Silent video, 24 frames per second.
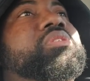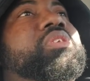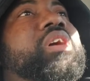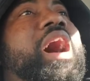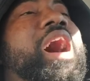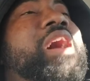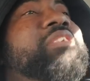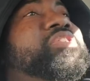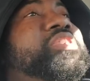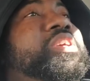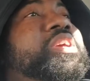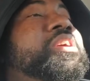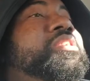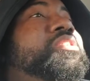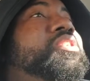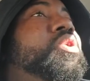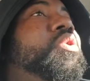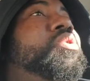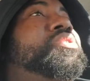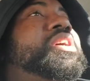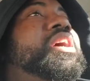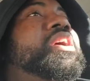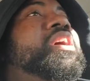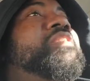I've seen
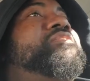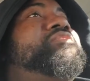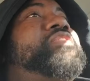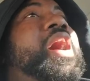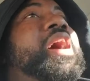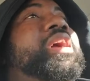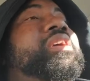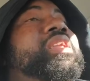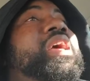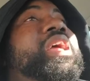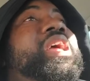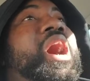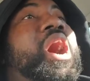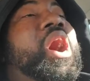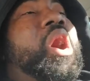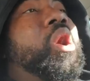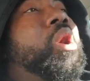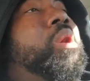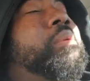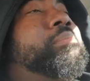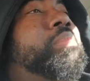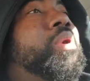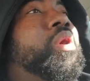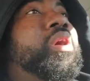dudes out here fighting their
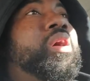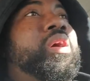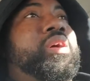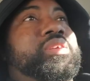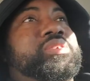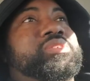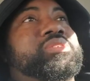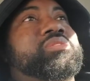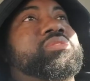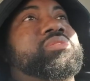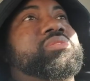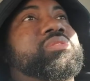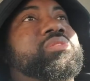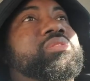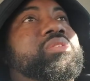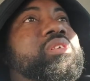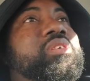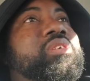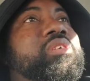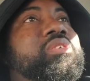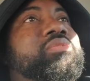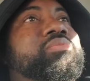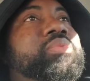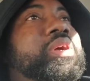homeboys
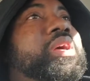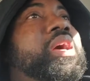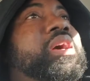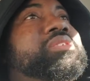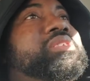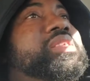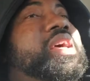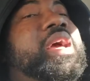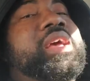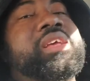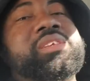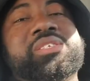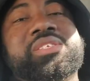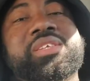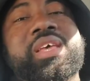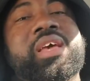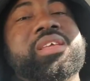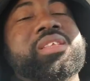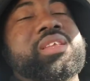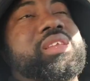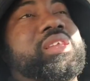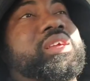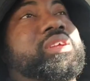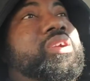because they
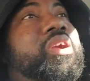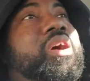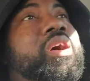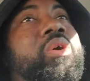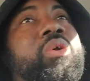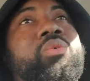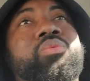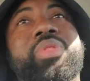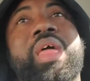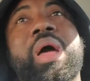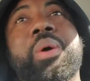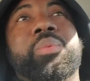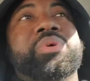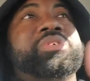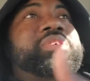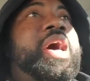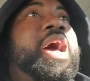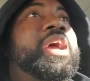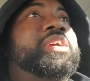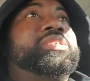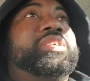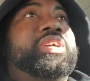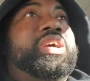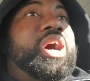said that the girl that was
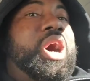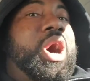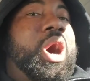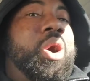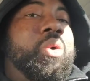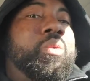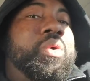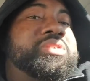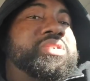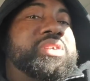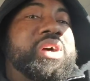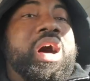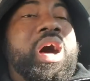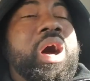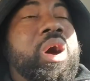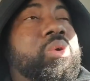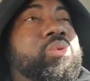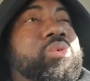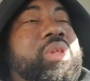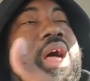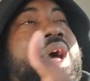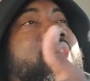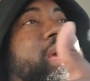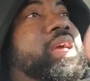actually a hoe was a
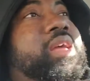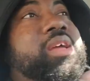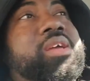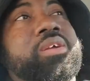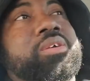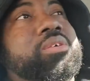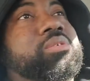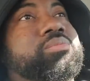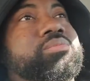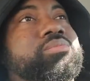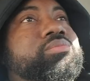hoe. Like,